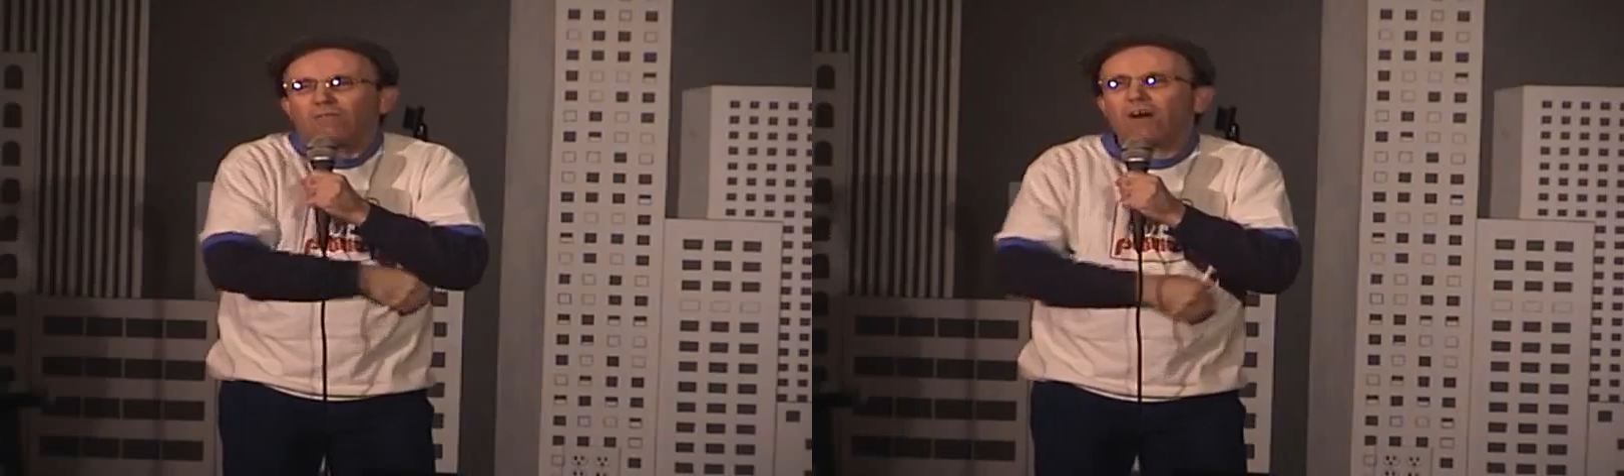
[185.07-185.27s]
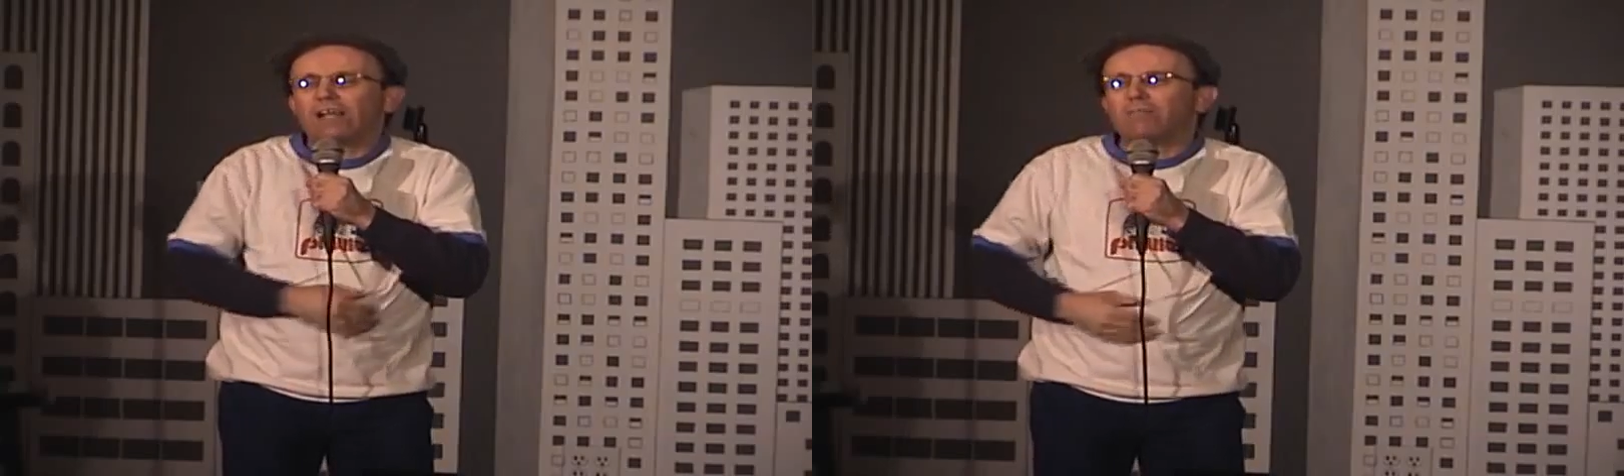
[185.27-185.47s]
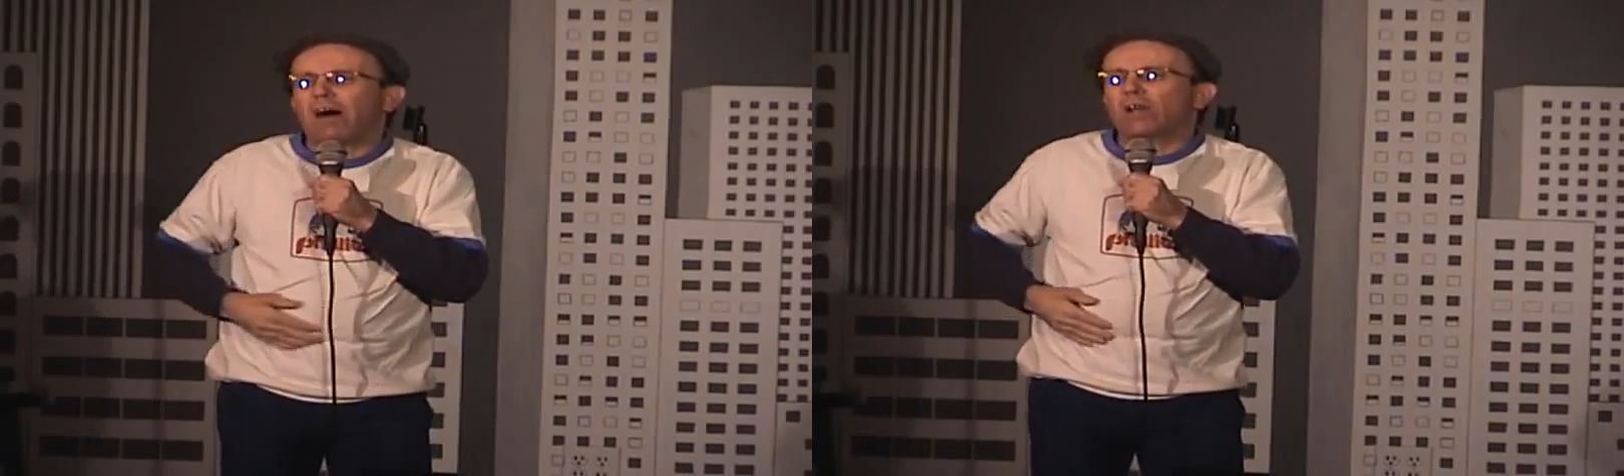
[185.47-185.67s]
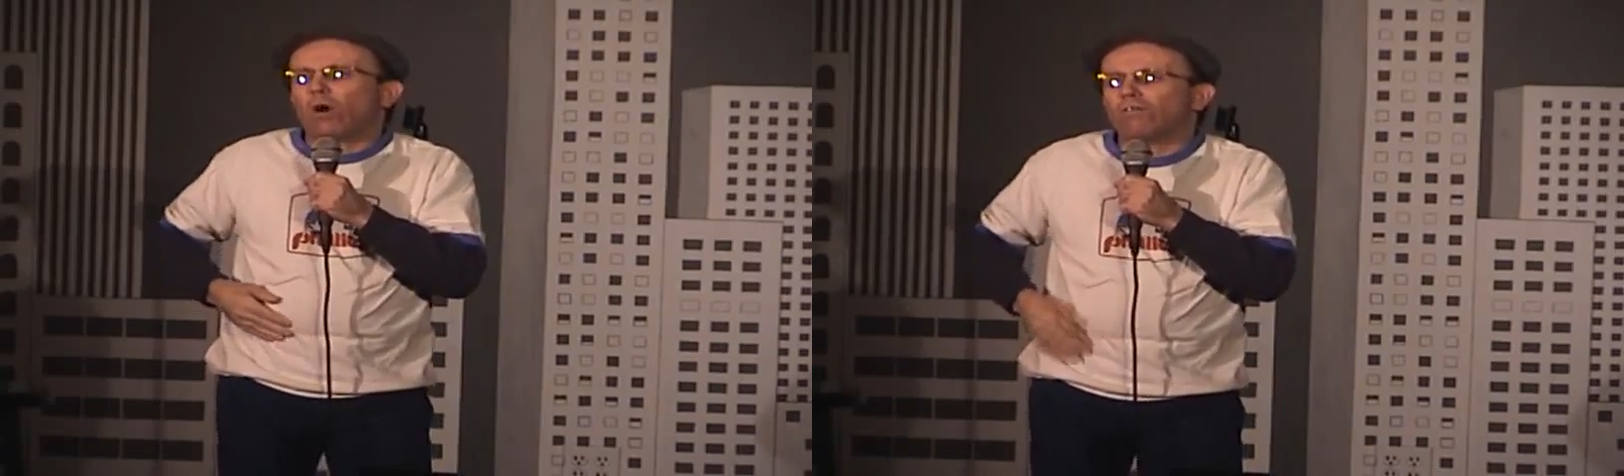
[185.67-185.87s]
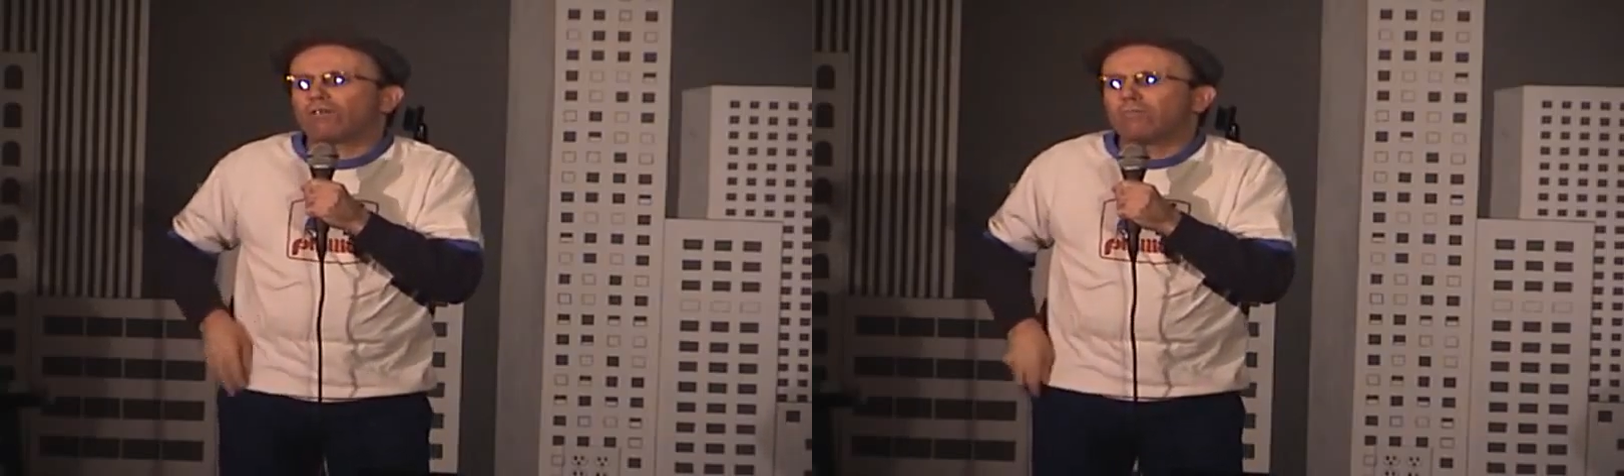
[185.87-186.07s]
friend of mine
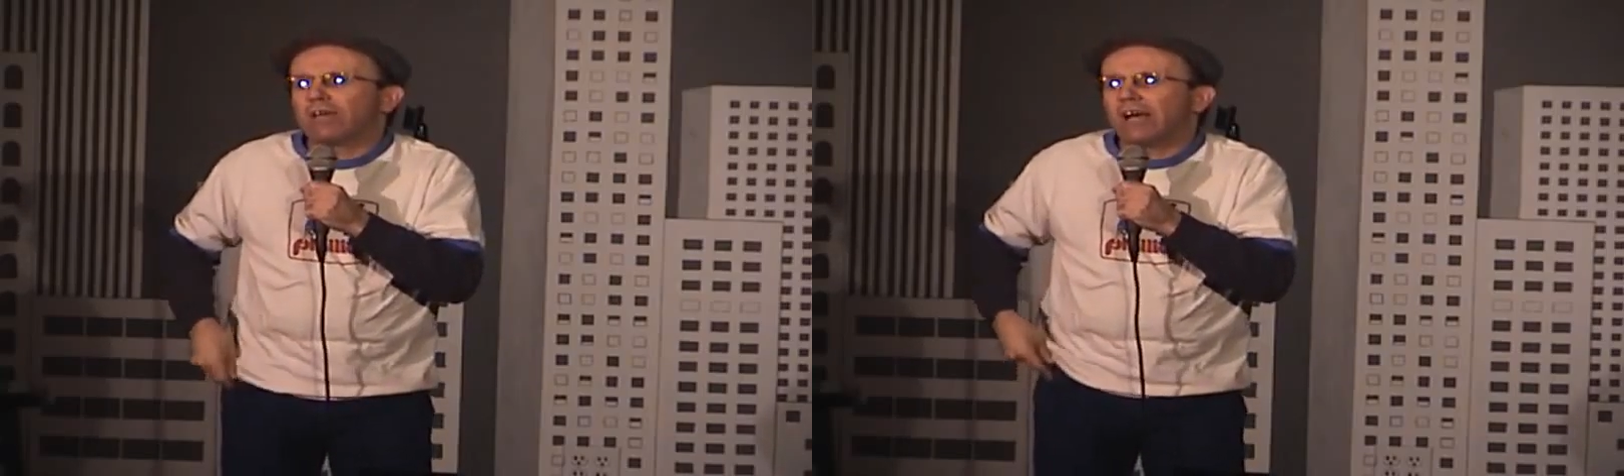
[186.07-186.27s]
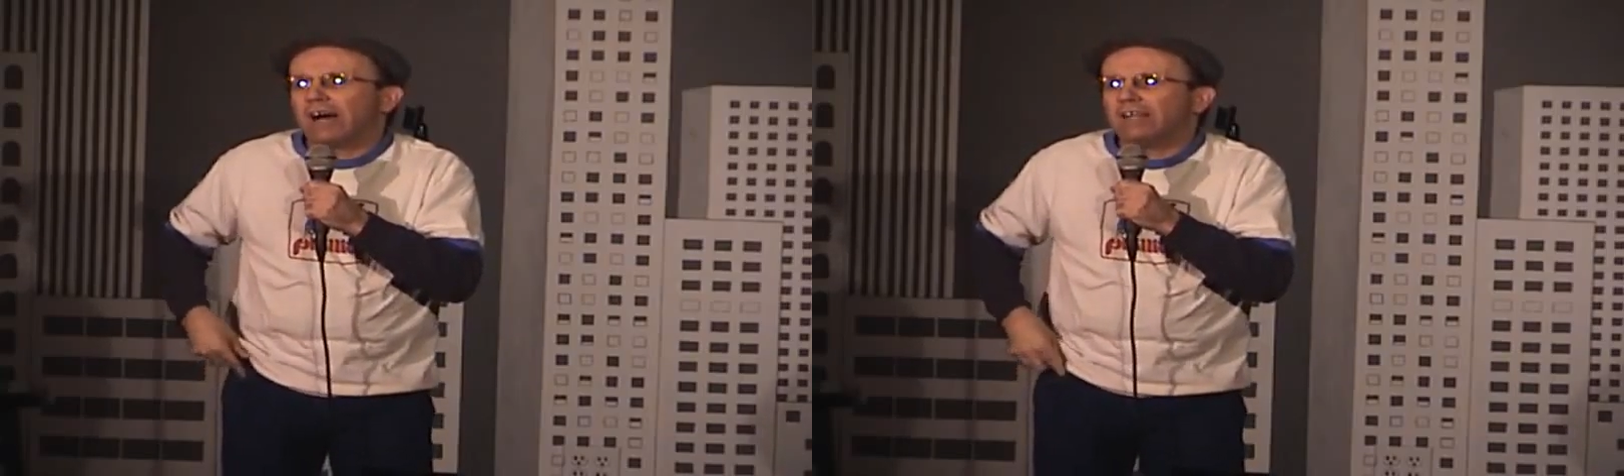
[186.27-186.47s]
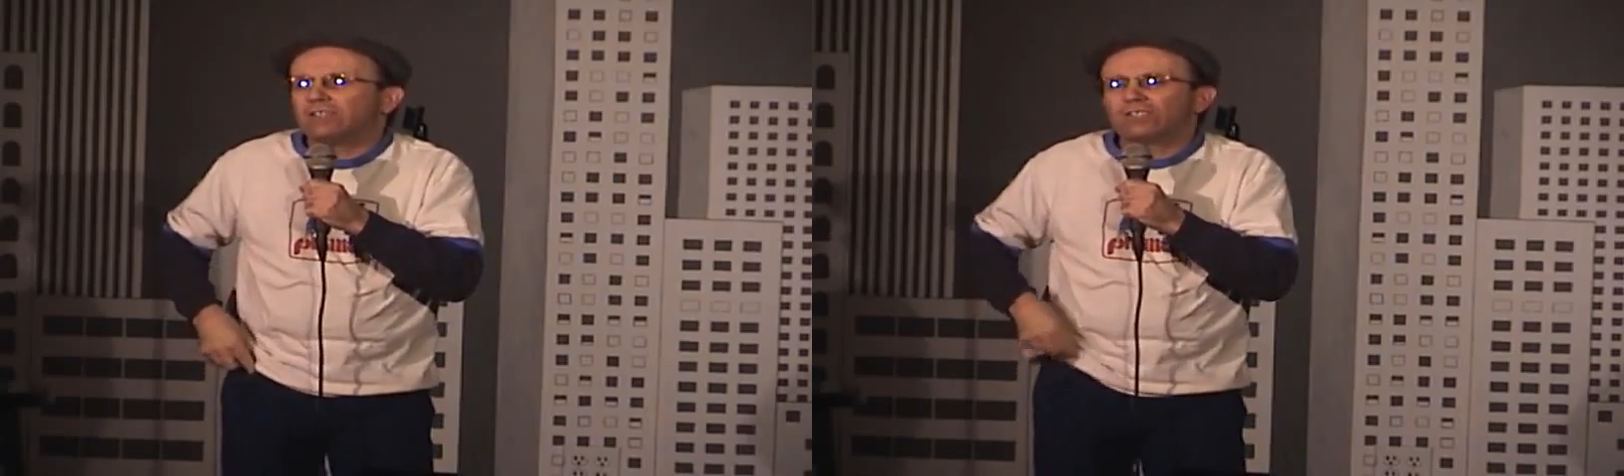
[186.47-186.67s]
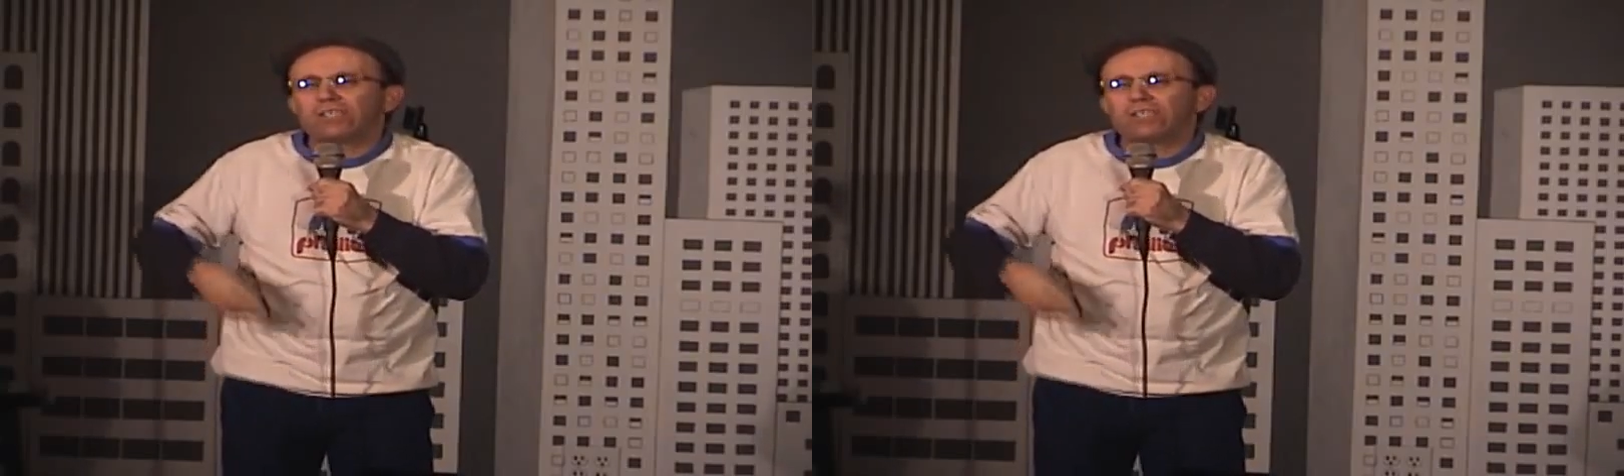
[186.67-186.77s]
offered me uh,